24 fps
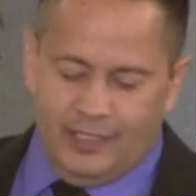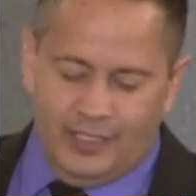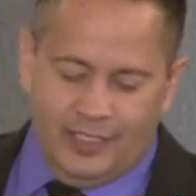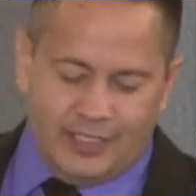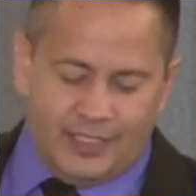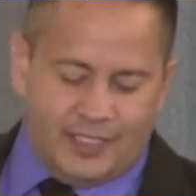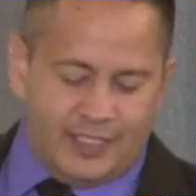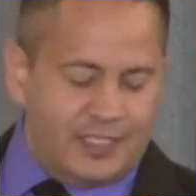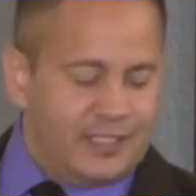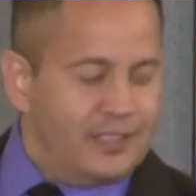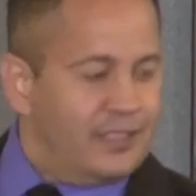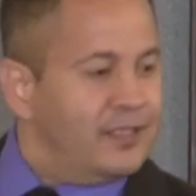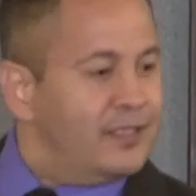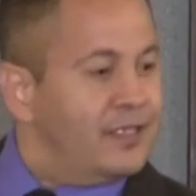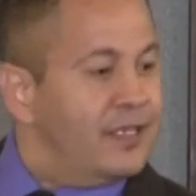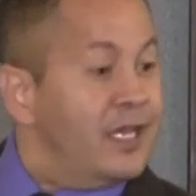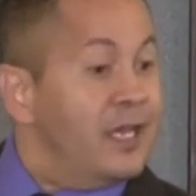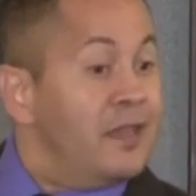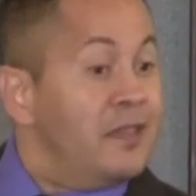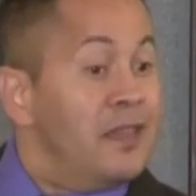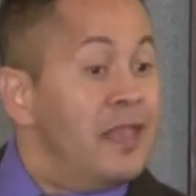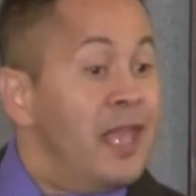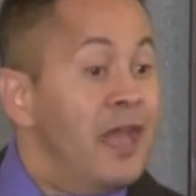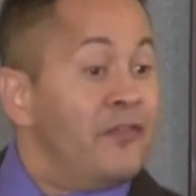his
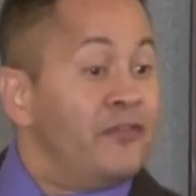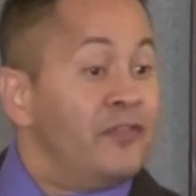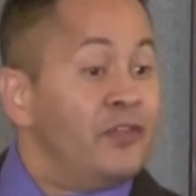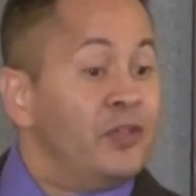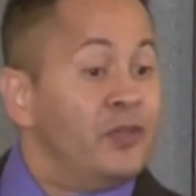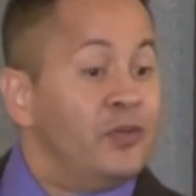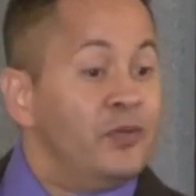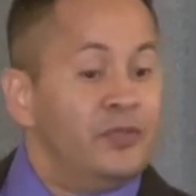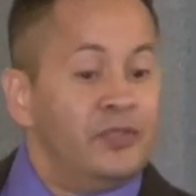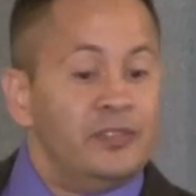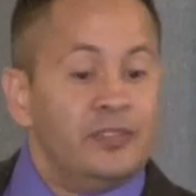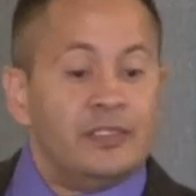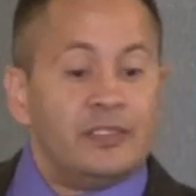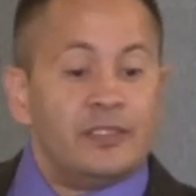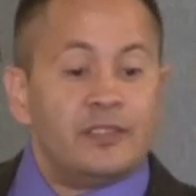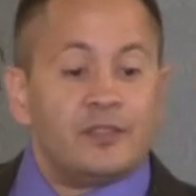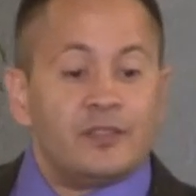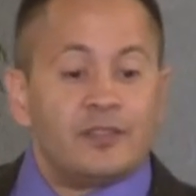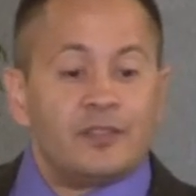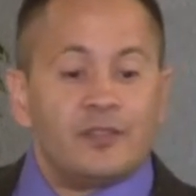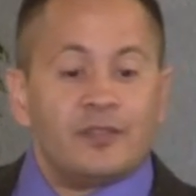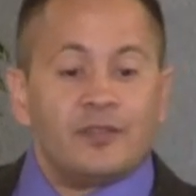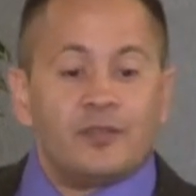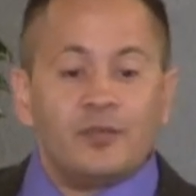nephew
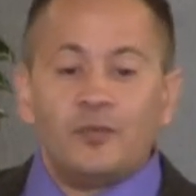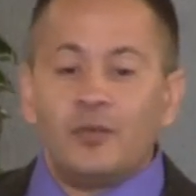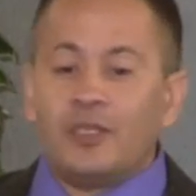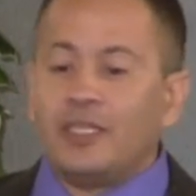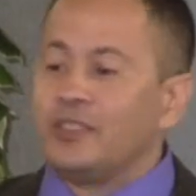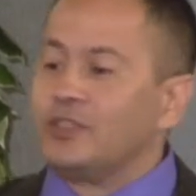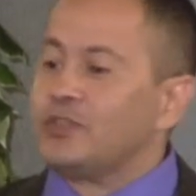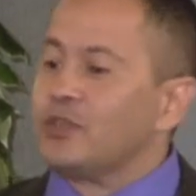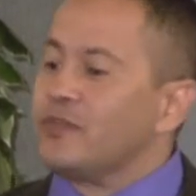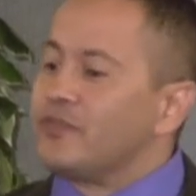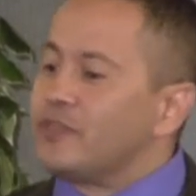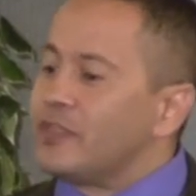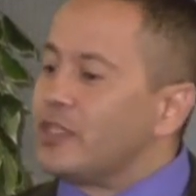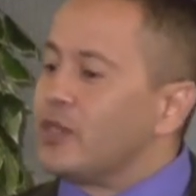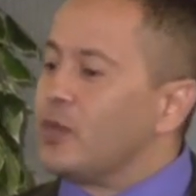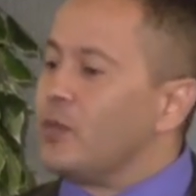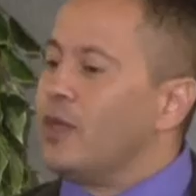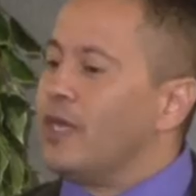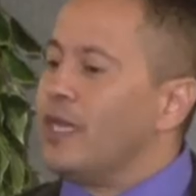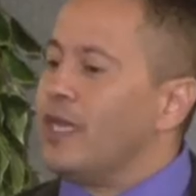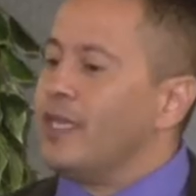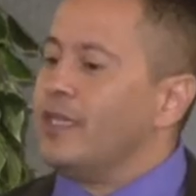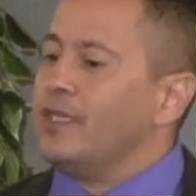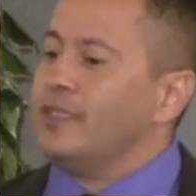when he drifted
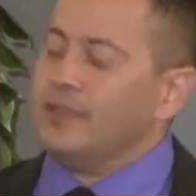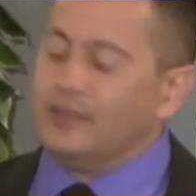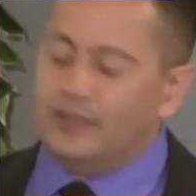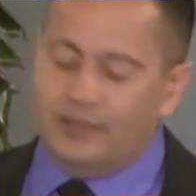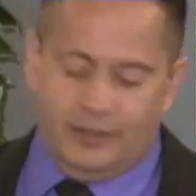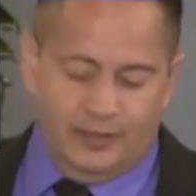away.